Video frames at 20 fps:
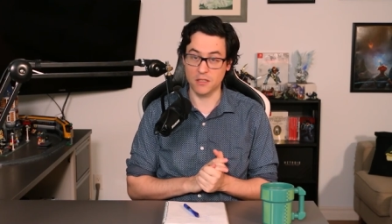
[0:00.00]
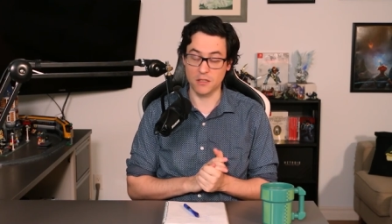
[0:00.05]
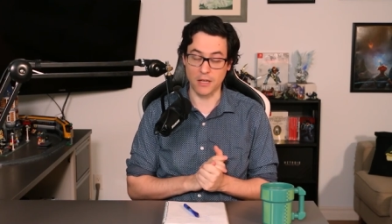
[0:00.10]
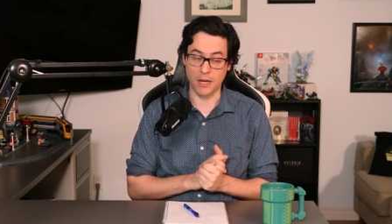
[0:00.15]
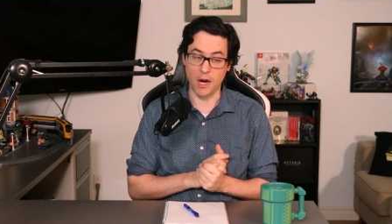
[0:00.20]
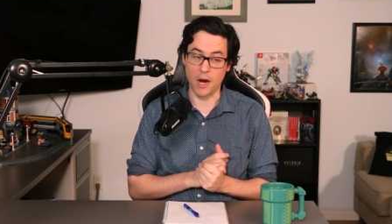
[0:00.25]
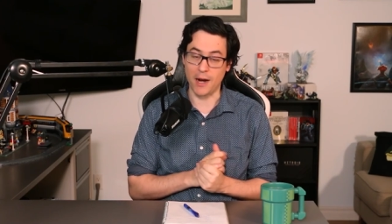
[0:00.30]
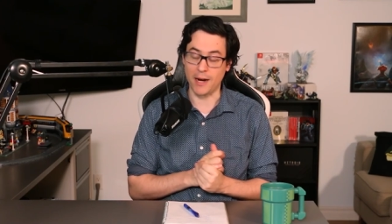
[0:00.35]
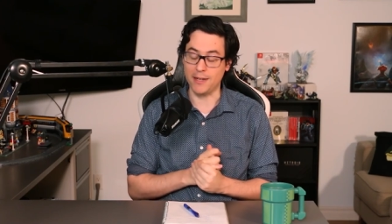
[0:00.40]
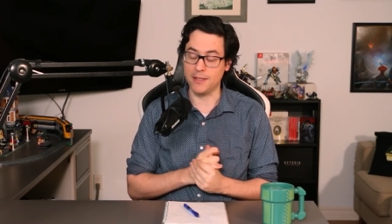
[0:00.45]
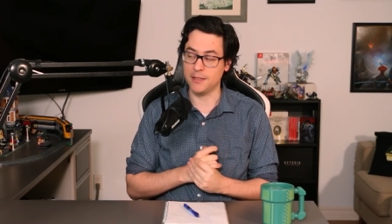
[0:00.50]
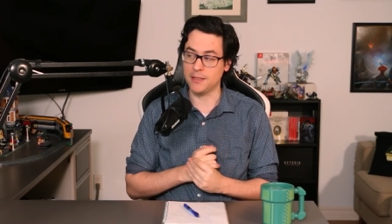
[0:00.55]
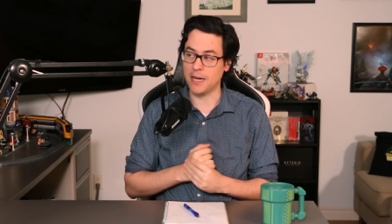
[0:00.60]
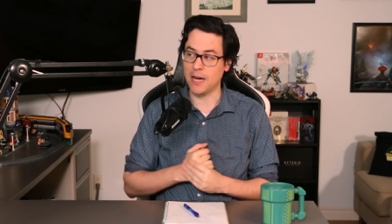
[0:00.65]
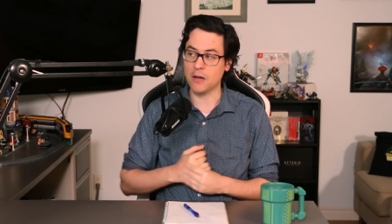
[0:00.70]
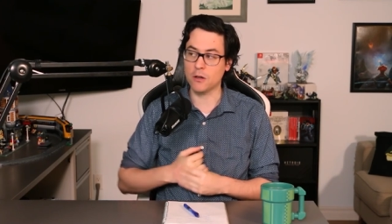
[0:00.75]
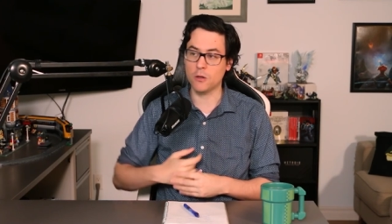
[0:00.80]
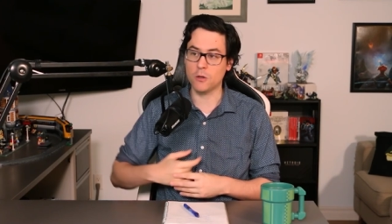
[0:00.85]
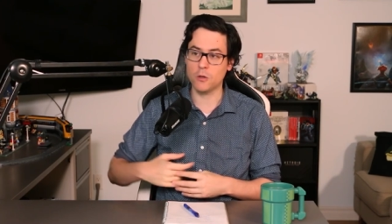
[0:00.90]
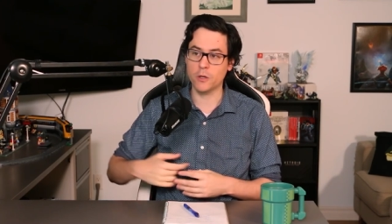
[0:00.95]
He's like, all right,
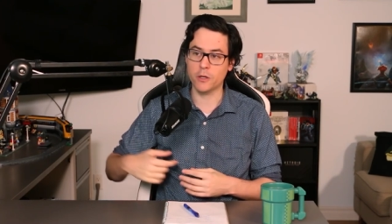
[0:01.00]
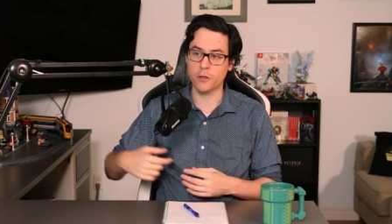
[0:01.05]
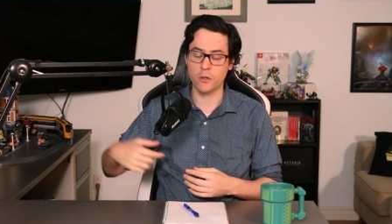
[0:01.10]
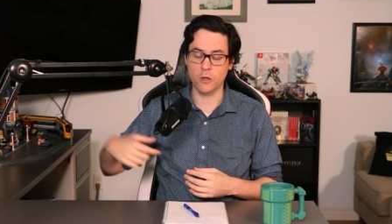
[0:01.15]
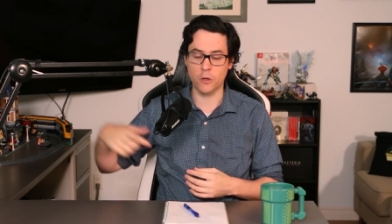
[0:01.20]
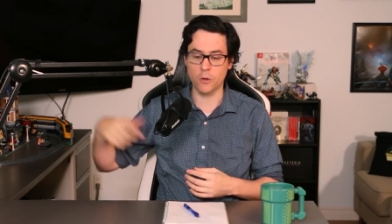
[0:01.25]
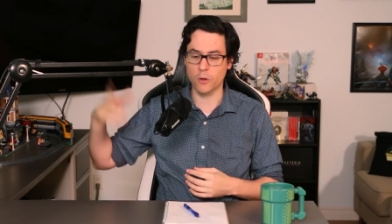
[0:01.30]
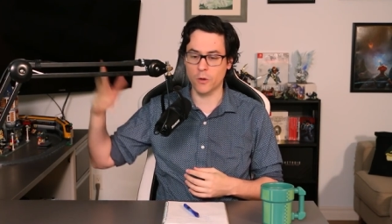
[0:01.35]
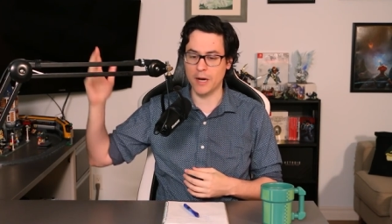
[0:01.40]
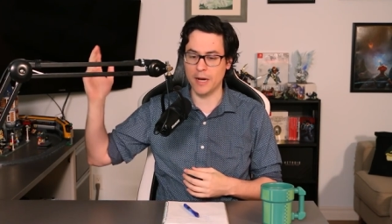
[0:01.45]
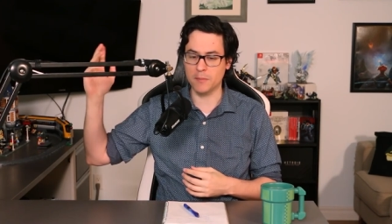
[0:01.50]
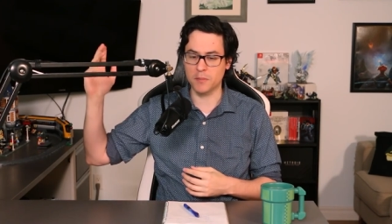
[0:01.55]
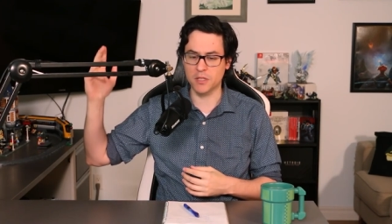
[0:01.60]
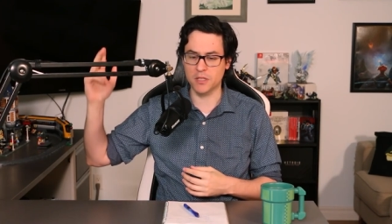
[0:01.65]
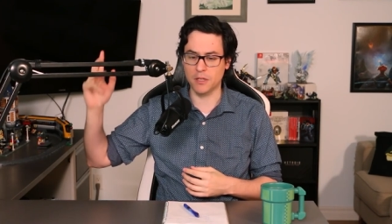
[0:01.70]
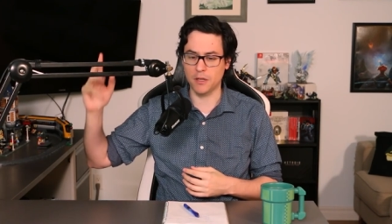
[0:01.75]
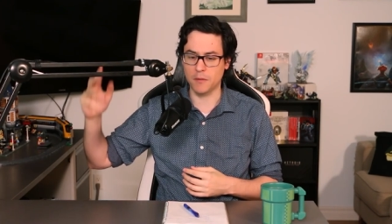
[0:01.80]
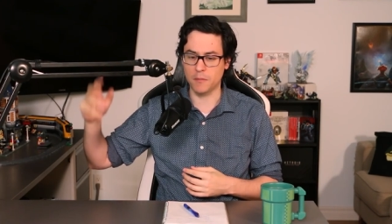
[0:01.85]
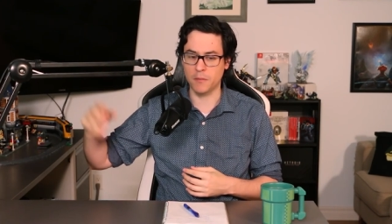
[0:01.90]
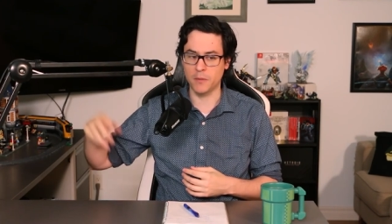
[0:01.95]
now go go grab
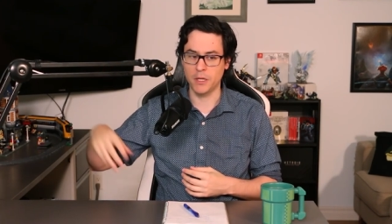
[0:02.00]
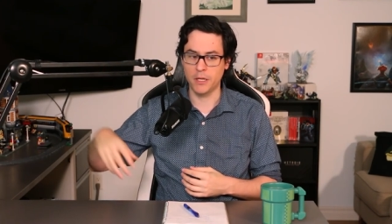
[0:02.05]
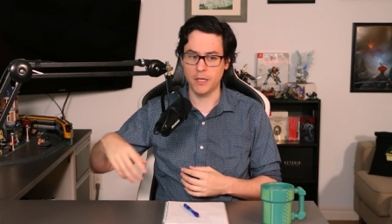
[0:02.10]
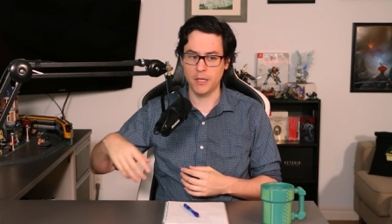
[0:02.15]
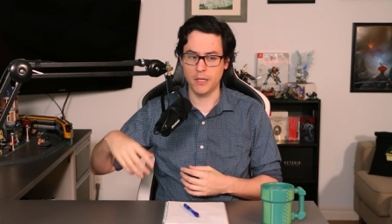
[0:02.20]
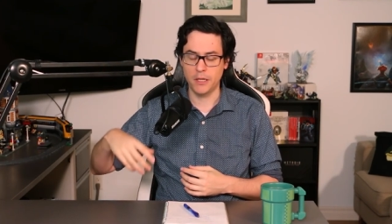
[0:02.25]
some,